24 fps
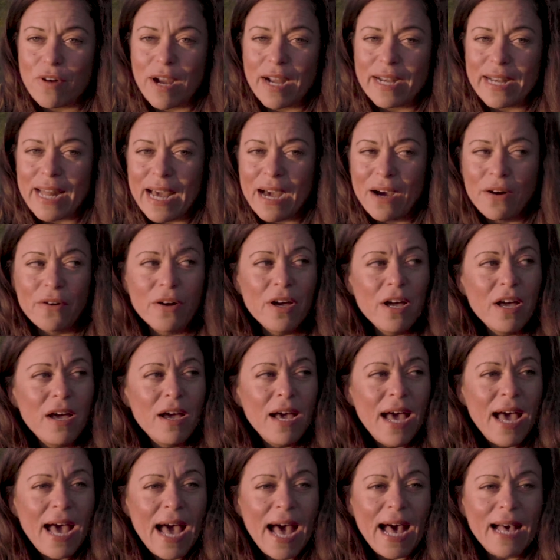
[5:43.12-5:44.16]
right now
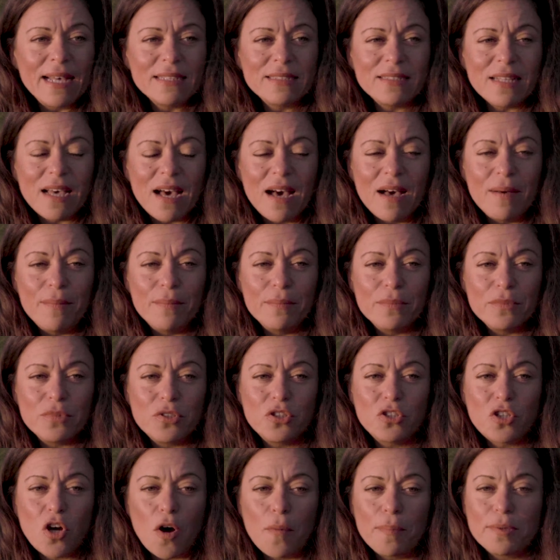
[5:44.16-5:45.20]
has
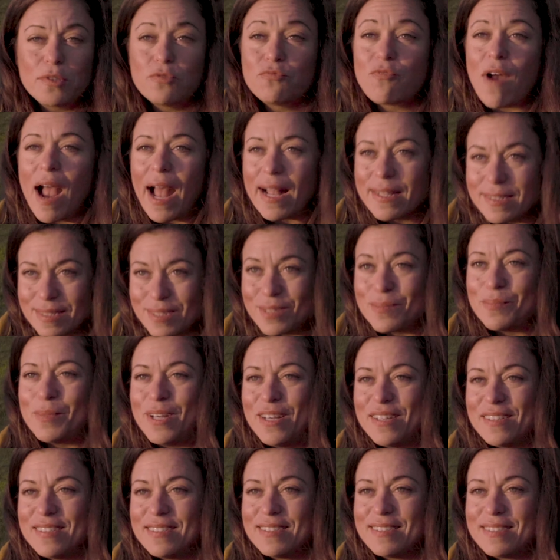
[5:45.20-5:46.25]
stopped
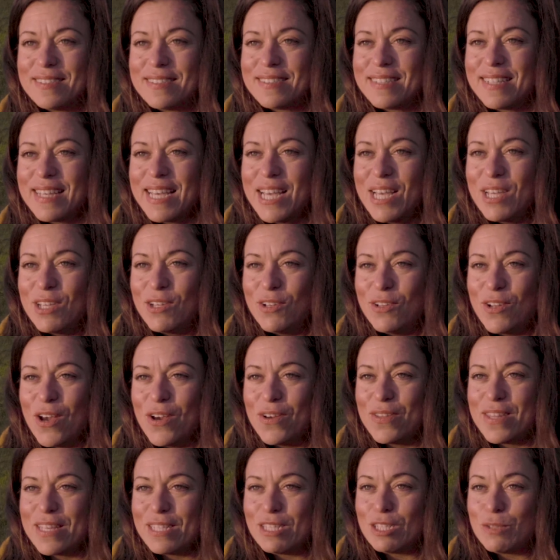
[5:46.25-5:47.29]
randomness. You
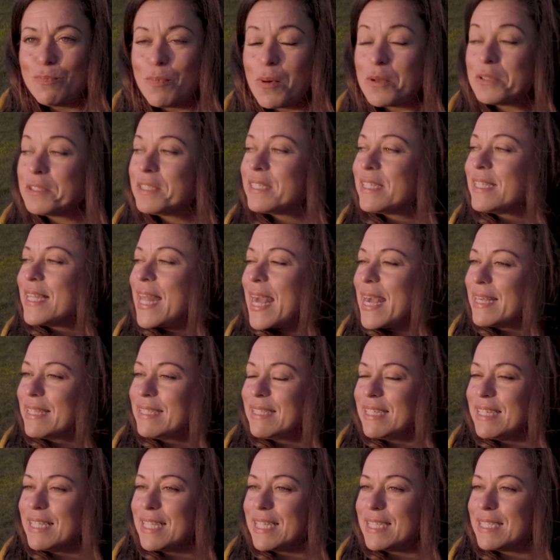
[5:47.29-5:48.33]
know, this
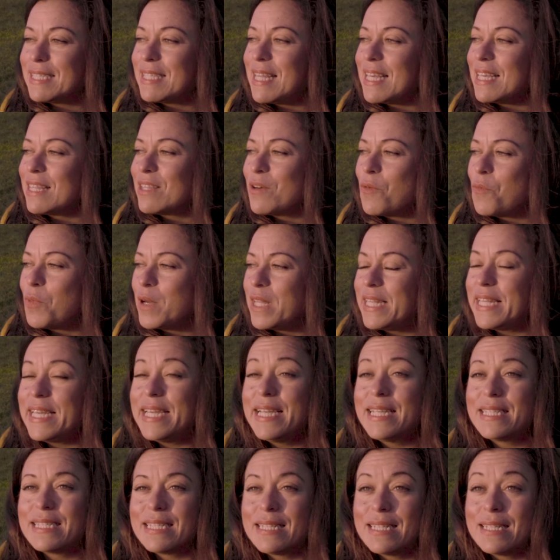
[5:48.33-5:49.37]
spontaneity, this thing that we
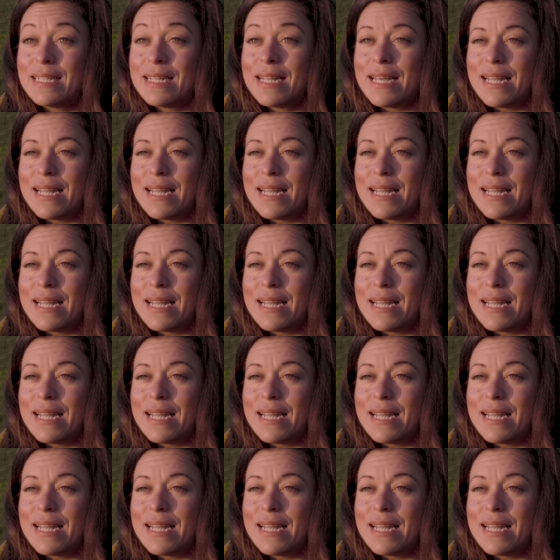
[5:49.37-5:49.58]
need in